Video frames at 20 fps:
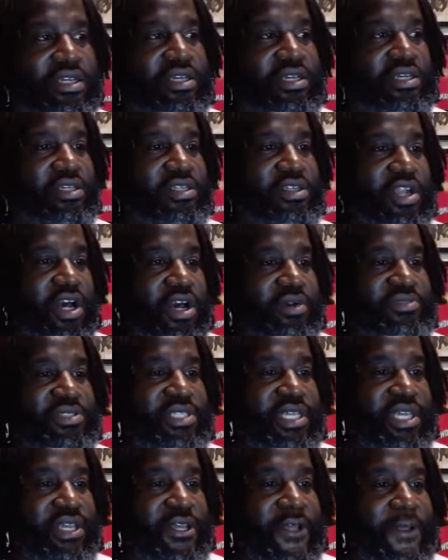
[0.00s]
You know what I'm
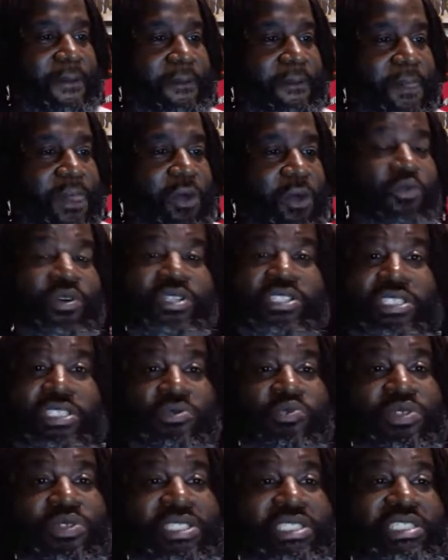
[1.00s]
saying? Which
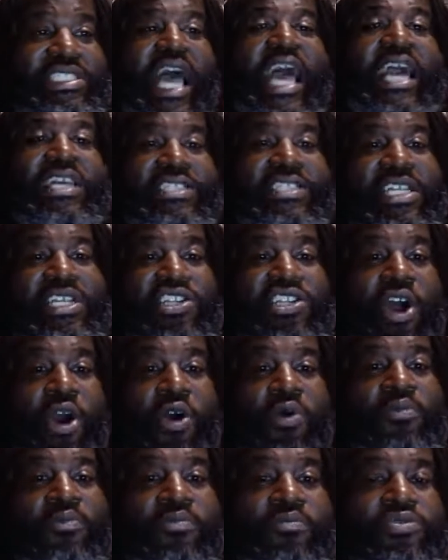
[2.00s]
is actually
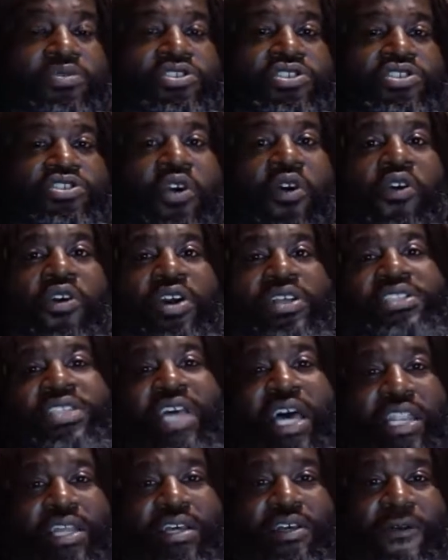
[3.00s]
dope
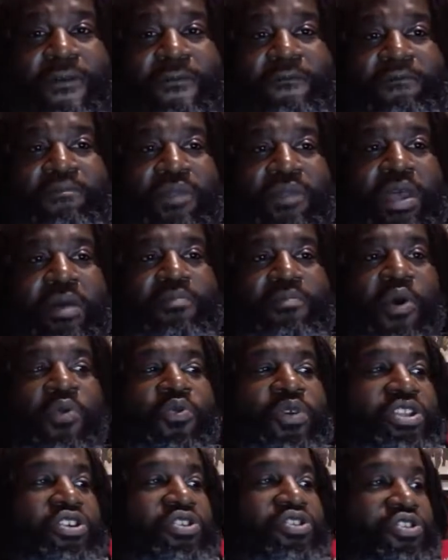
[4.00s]
storytelling. But
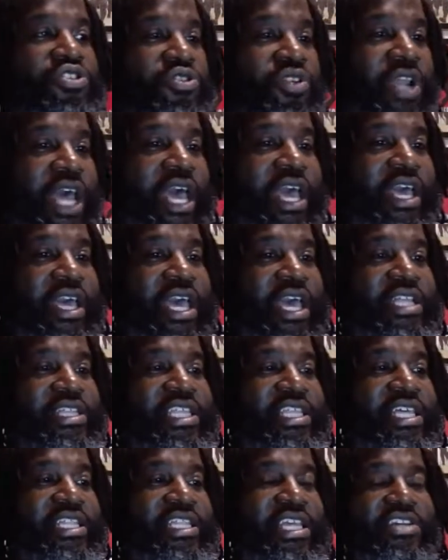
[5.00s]
when you do that and
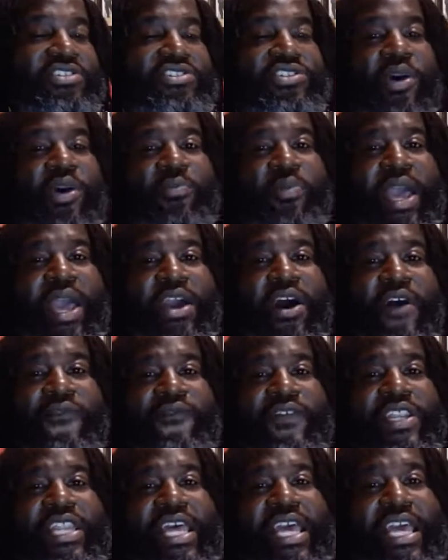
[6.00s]
then there's no payoff
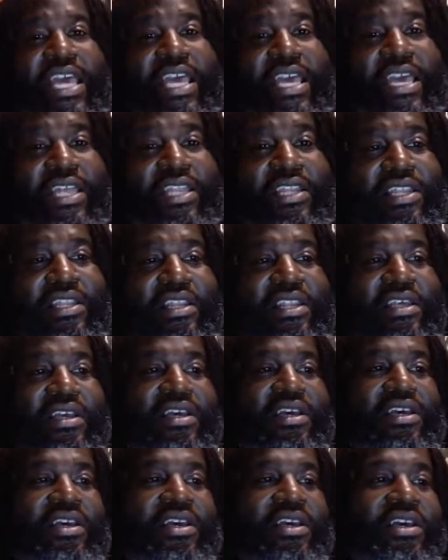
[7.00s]
at the end,
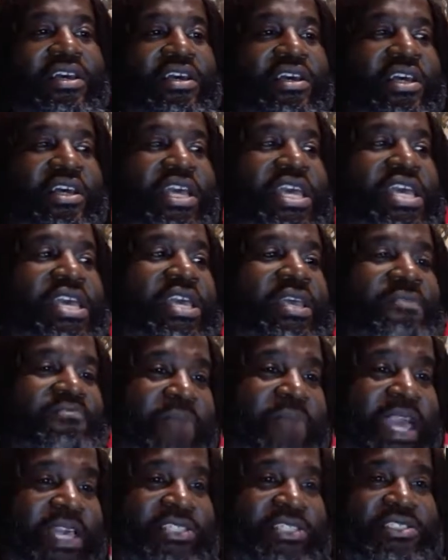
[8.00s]
it
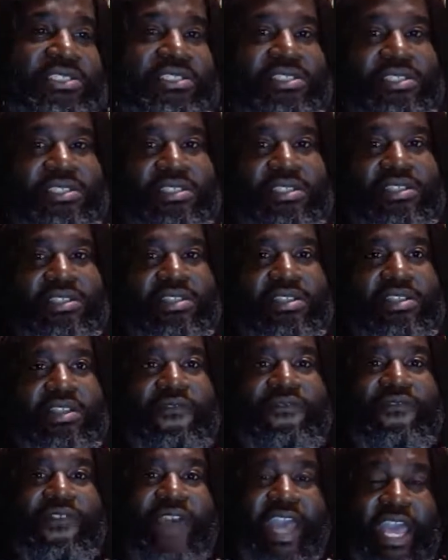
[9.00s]
makes the
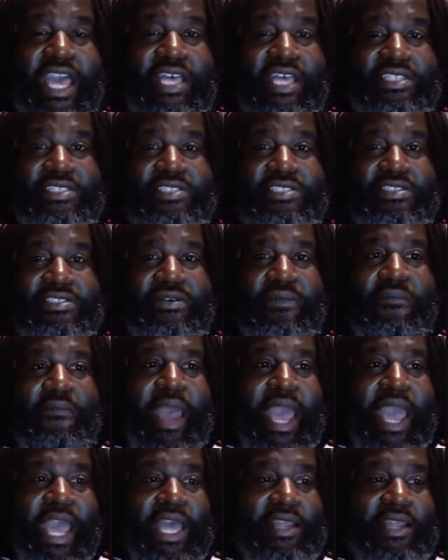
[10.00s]
fans
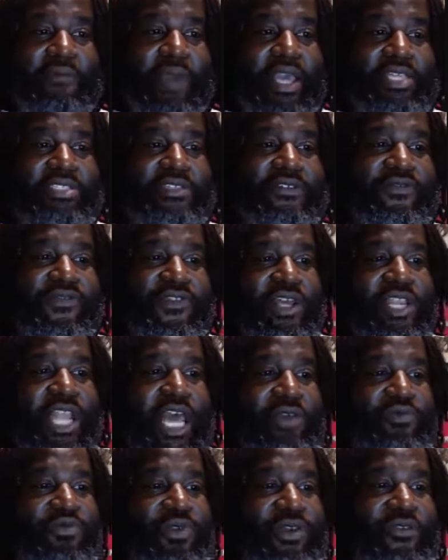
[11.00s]
mad. It makes us feel
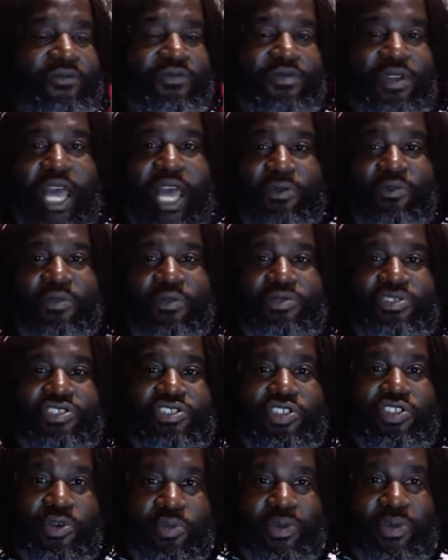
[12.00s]
like we were
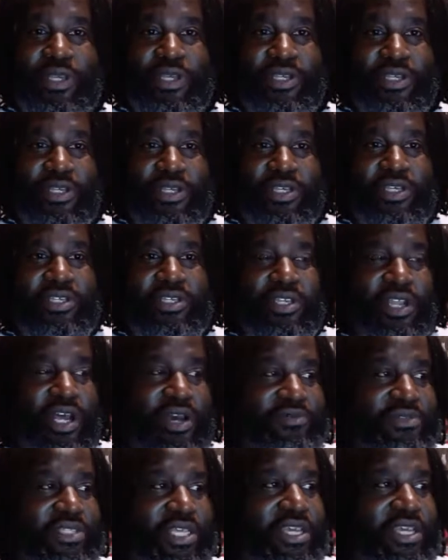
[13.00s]
stupid. You know what I'm
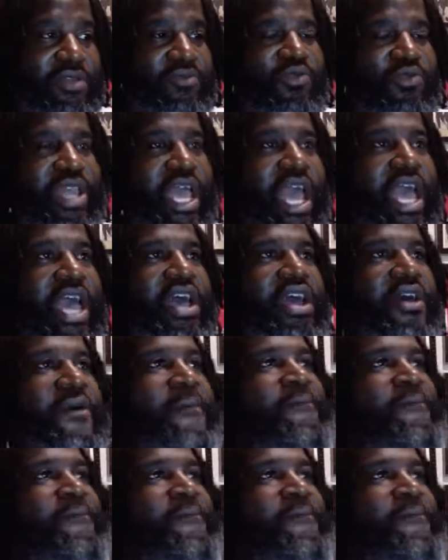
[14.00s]
saying? We had